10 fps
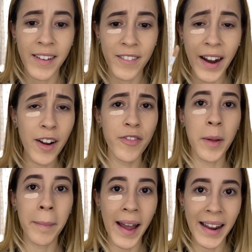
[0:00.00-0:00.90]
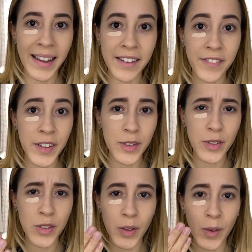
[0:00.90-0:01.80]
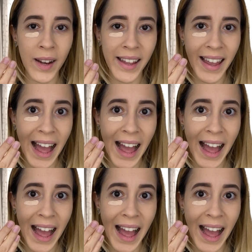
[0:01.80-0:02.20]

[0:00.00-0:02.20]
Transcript: Right off the back, it feels so like